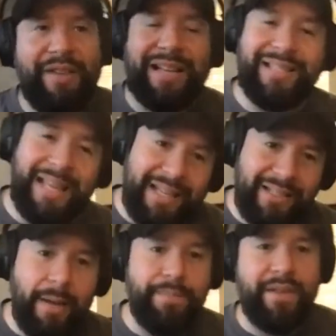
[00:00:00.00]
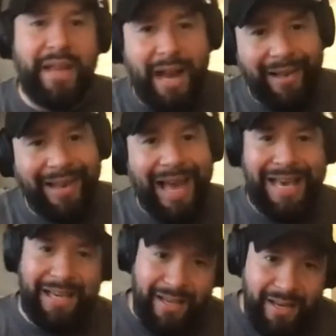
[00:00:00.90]
I see something that I
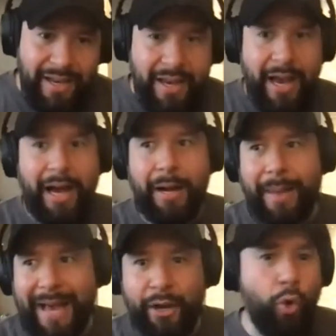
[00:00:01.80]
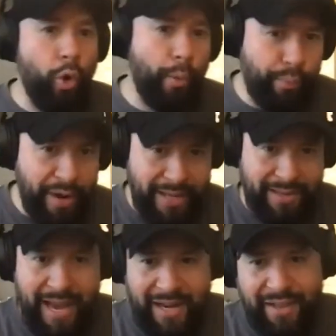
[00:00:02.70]
like, I incorporate that.